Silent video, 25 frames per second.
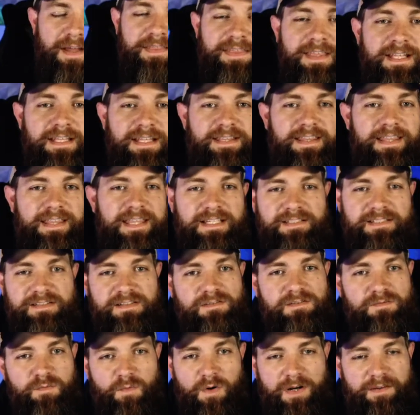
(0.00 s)
So I think this
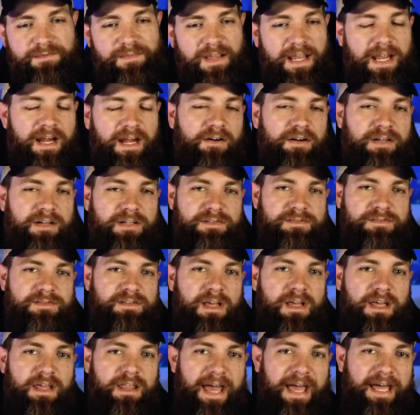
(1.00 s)
is one of the areas
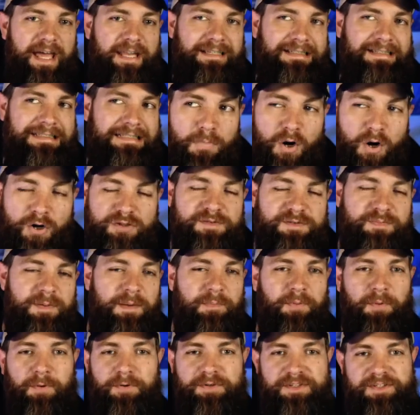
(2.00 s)
that most
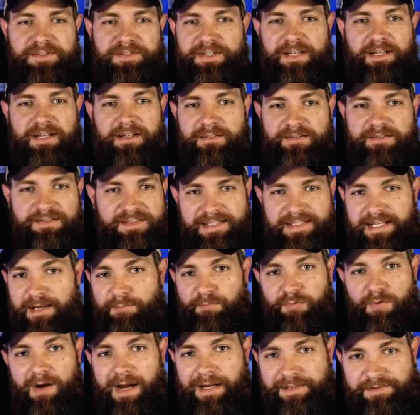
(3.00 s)
people are just going to
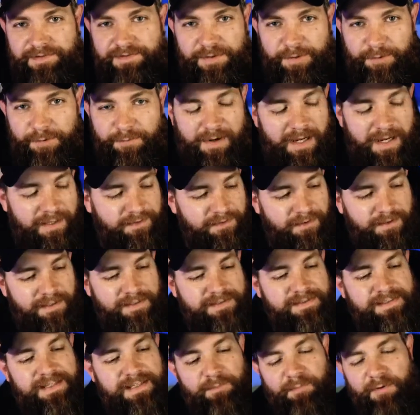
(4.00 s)
skip right to, right? They're going
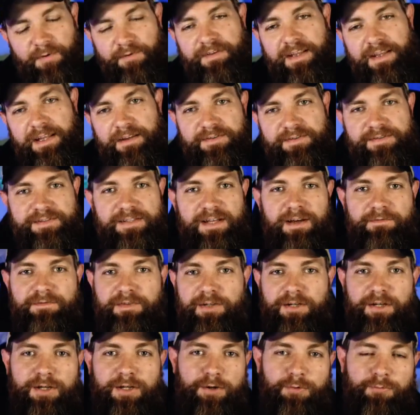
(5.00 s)
to skip over the other stuff.
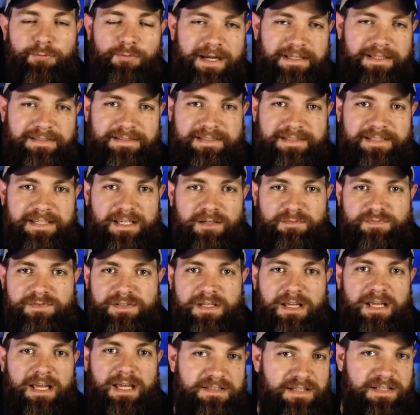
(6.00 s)
They're going to go right to
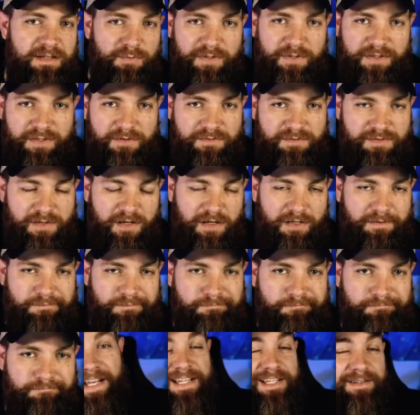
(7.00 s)
tips and see what those are.
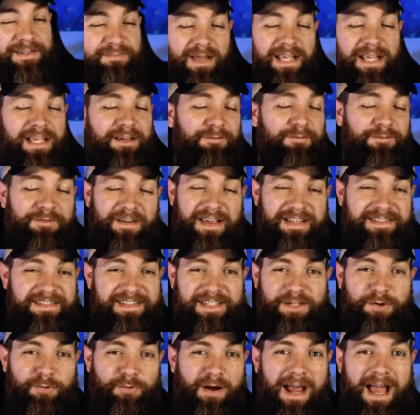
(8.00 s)
And I didn't make a
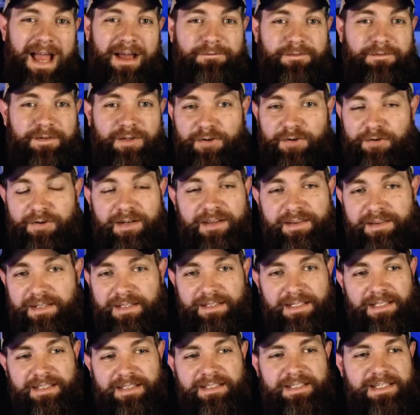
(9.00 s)
fancy graphic or
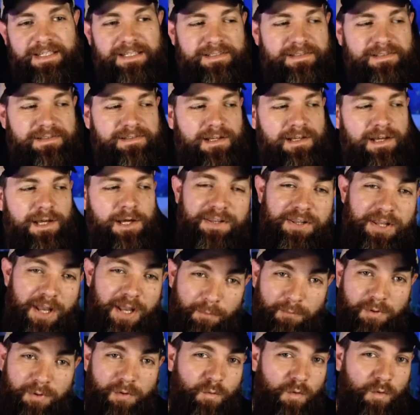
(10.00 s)
anything like this, but
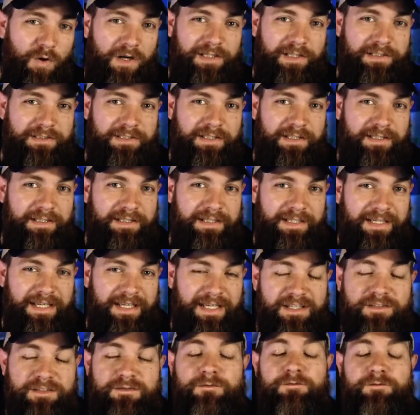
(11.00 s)
number one
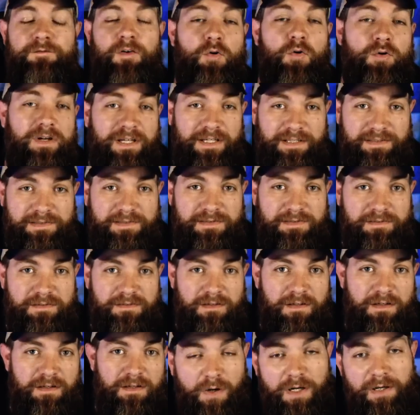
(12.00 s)
is focus.
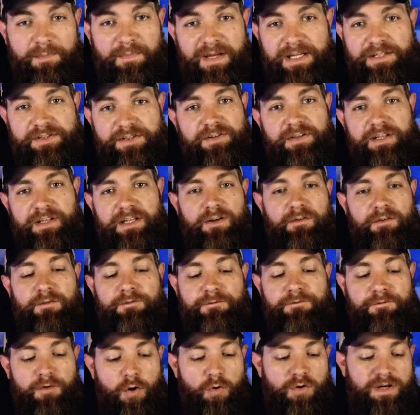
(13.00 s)
You want to make sure that you're
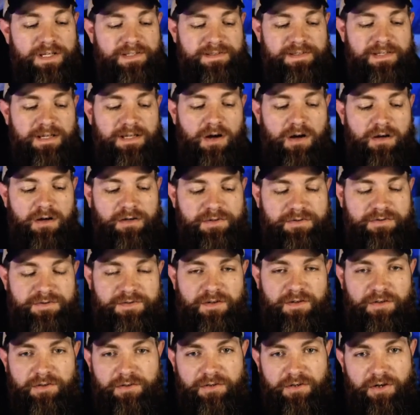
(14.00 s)
focusing on your
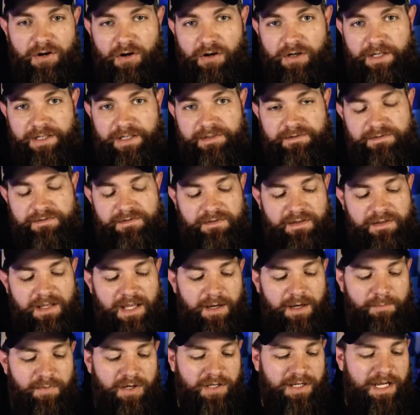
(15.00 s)
certain guardians.
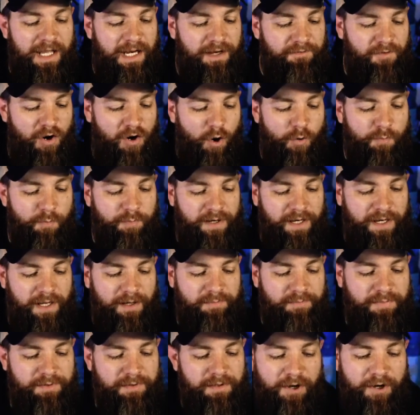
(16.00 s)
And I'm going to kind of open
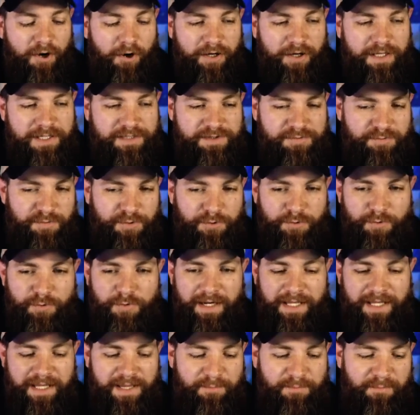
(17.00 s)
up my guardians real
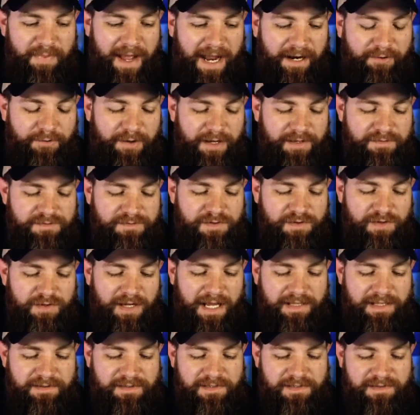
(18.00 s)
quick in the background so you
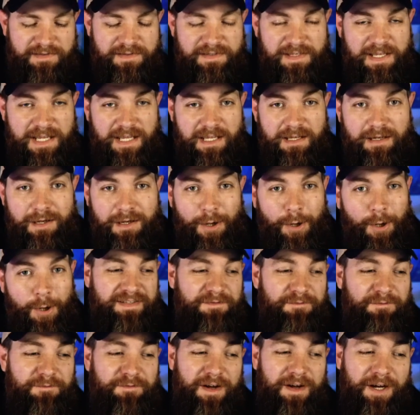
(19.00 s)
guys can see, but
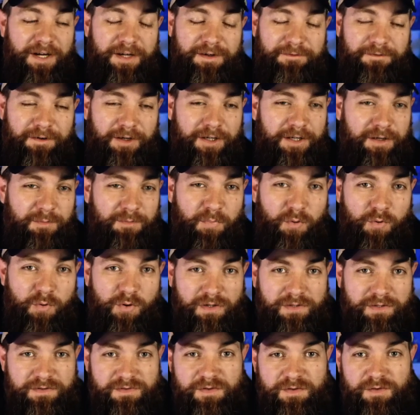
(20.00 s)
it's very, very
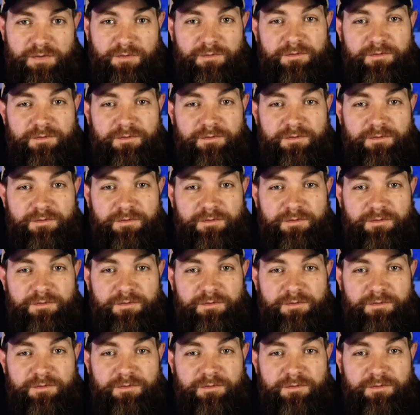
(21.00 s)
important